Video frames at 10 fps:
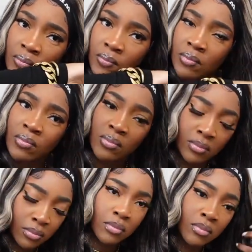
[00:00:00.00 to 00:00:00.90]
too
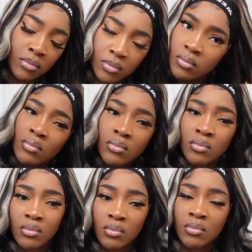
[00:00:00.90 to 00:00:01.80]
blotchy, like
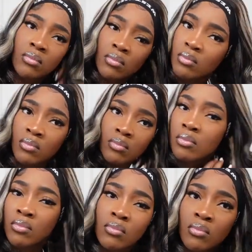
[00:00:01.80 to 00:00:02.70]
literally just the top
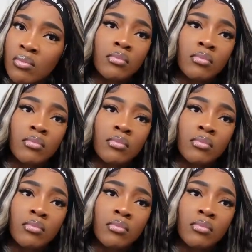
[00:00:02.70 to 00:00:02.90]
is layered.